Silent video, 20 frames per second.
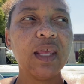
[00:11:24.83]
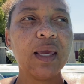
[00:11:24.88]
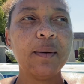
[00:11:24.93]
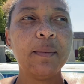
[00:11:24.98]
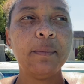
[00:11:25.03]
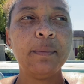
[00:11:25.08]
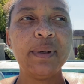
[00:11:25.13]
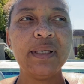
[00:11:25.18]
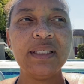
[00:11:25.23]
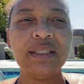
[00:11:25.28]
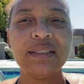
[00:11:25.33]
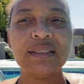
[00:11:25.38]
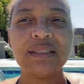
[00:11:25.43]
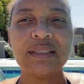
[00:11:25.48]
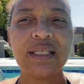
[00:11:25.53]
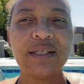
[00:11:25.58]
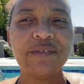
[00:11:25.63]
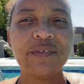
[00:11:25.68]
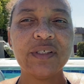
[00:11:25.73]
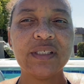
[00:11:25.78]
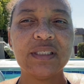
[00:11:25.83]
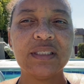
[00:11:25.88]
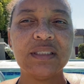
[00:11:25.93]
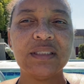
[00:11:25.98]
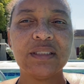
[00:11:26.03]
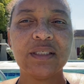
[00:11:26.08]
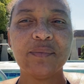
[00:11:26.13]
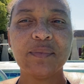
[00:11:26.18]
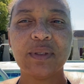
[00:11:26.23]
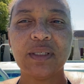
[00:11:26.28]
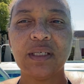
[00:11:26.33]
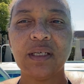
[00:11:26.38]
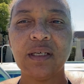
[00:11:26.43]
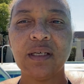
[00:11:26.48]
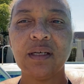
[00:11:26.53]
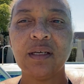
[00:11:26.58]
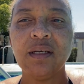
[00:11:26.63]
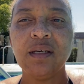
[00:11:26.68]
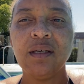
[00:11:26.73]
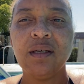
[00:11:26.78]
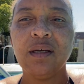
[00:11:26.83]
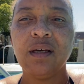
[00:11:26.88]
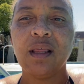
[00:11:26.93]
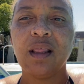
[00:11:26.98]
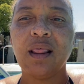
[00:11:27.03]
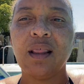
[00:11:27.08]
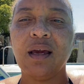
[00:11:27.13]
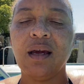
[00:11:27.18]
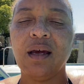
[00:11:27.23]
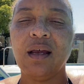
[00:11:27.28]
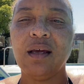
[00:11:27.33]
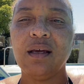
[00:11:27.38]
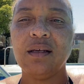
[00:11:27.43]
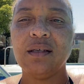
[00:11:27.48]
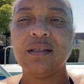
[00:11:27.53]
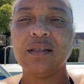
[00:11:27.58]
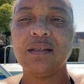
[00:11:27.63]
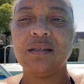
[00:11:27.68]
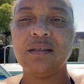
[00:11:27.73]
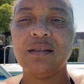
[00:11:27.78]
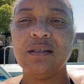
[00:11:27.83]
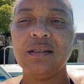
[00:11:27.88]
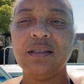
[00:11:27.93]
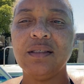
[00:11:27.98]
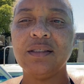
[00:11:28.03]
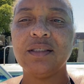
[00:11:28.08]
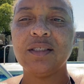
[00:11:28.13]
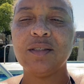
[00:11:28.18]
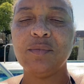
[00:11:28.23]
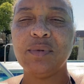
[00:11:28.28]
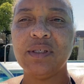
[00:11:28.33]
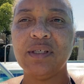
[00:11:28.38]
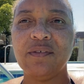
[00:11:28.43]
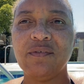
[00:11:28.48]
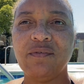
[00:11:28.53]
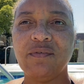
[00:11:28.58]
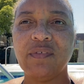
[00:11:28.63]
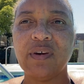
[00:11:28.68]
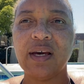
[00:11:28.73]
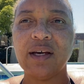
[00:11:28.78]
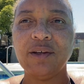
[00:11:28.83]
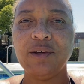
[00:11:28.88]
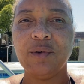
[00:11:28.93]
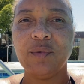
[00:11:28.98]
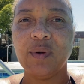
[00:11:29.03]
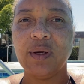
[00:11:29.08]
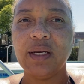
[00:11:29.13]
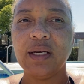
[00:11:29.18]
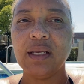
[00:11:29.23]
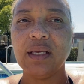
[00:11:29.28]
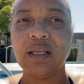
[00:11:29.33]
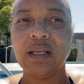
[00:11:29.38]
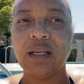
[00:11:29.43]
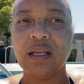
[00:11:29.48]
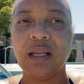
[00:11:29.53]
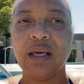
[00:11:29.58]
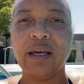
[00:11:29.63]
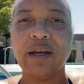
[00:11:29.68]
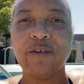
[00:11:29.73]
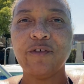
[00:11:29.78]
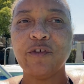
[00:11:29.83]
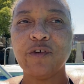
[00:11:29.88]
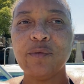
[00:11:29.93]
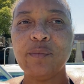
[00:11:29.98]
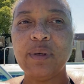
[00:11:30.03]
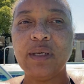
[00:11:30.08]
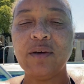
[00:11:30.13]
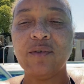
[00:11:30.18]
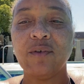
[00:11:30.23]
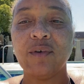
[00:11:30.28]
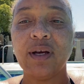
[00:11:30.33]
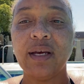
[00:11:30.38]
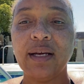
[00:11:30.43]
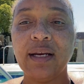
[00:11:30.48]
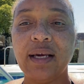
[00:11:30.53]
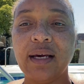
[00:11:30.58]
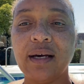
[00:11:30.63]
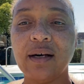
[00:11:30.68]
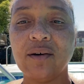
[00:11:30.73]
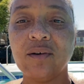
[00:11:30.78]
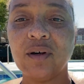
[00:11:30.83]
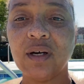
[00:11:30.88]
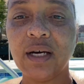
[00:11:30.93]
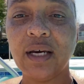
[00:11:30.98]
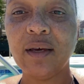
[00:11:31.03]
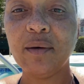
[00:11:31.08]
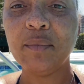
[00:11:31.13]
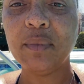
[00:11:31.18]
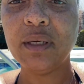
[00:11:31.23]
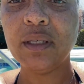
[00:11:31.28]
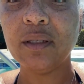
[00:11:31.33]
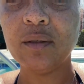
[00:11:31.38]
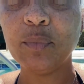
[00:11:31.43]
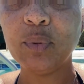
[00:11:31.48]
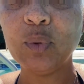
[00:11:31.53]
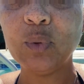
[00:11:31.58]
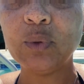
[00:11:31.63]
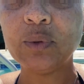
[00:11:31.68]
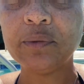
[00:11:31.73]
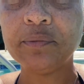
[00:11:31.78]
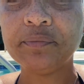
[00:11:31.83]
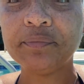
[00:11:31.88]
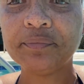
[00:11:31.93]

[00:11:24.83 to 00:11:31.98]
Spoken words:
But it's definitely something that needs to be evaluated. Like for me right now, I'm in the pool.